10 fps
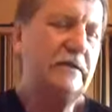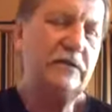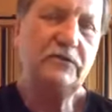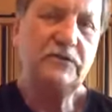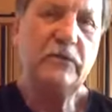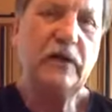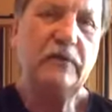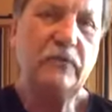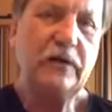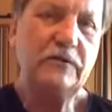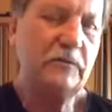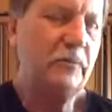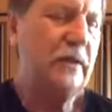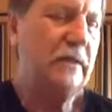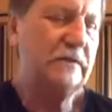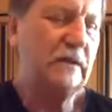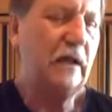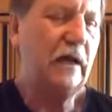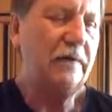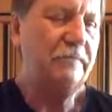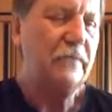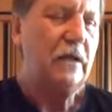that usually when I used to play this a lot,